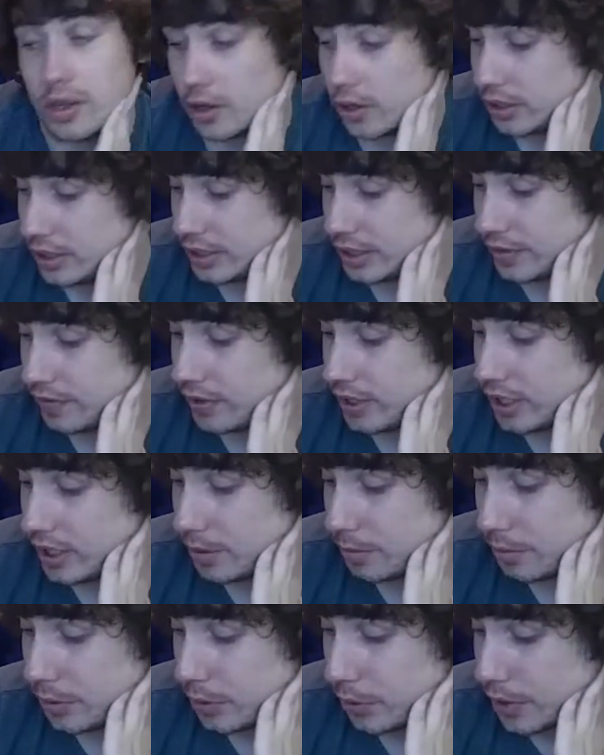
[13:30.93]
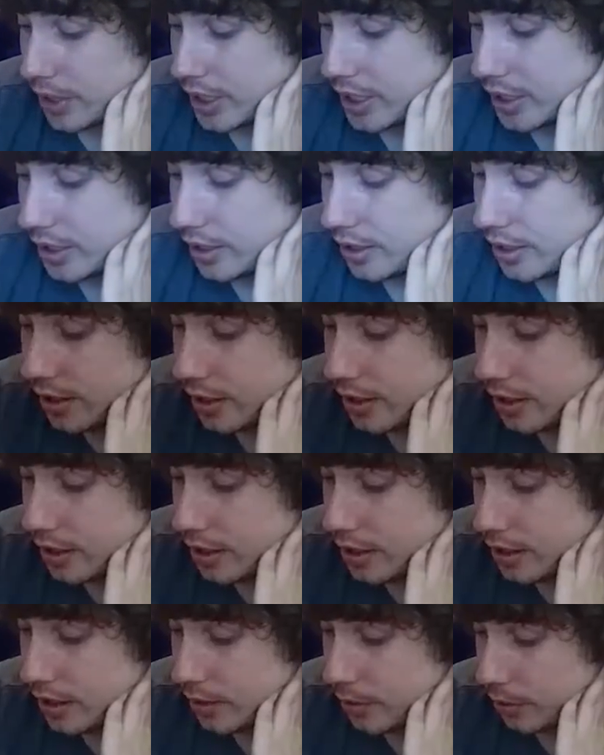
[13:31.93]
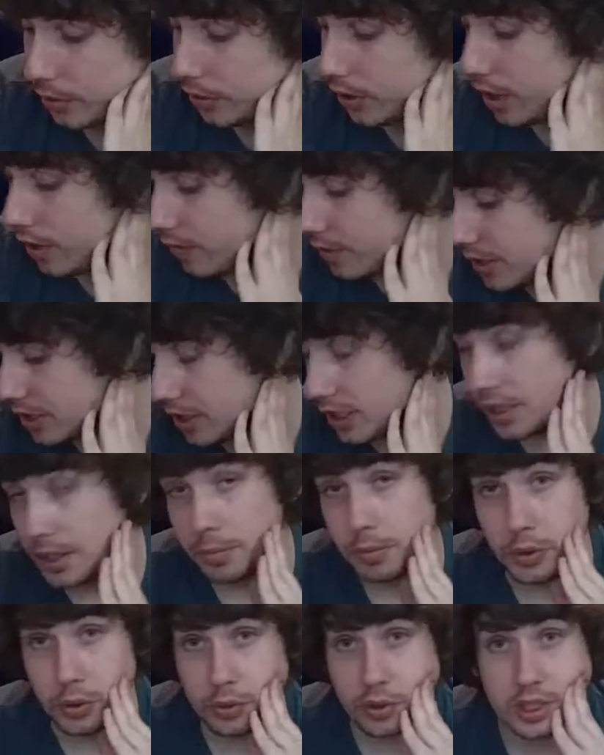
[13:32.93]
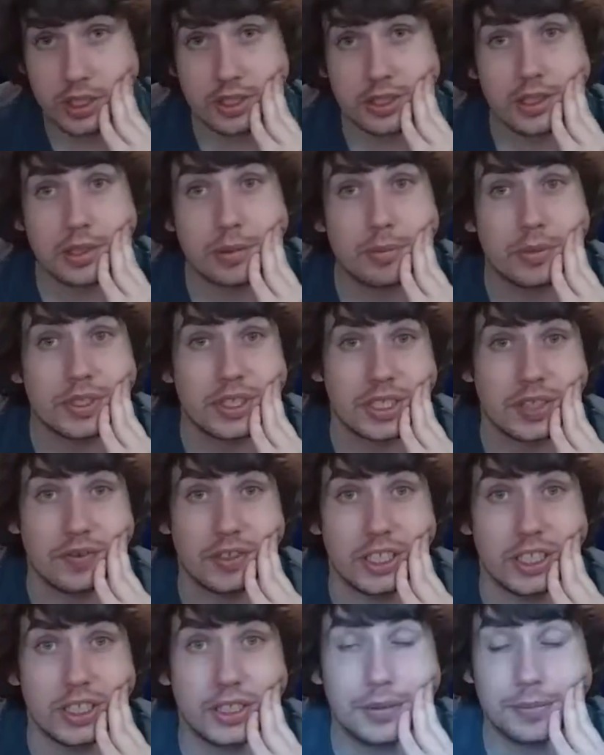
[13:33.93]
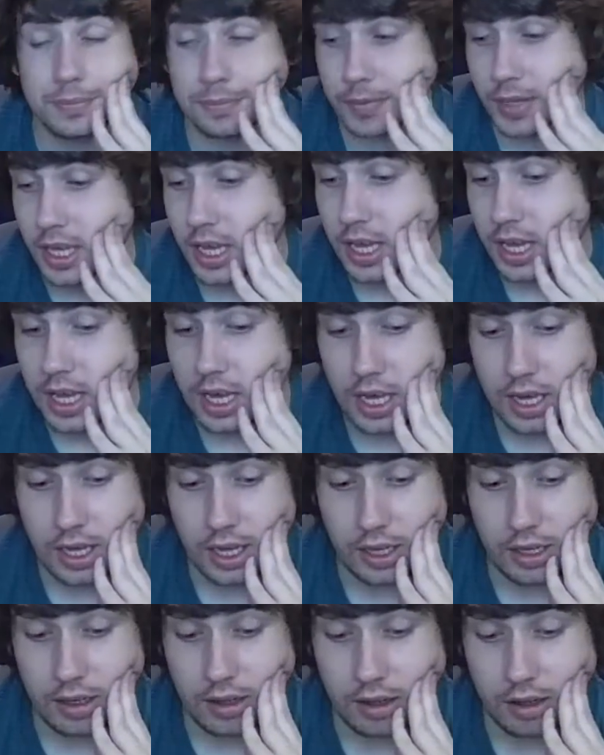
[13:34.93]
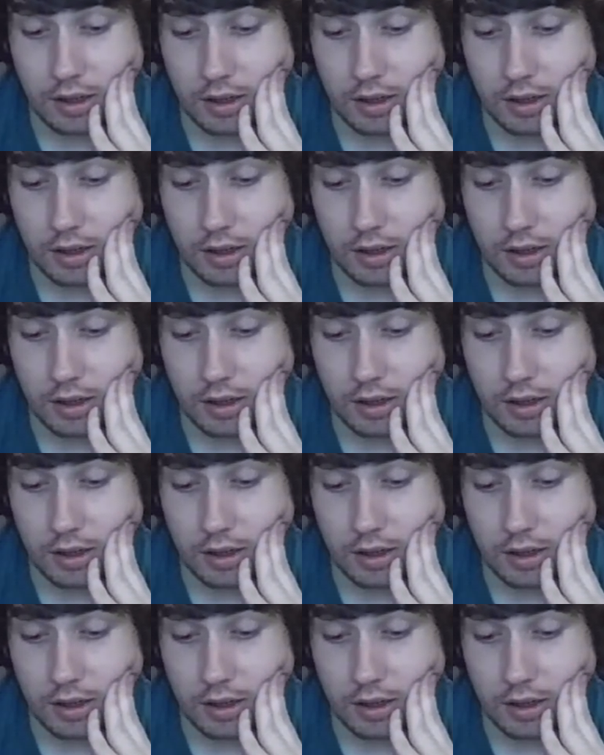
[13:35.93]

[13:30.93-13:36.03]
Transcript: on DVD and Blu-ray. Well, I haven't seen any Blu-rays yet, but DVD. And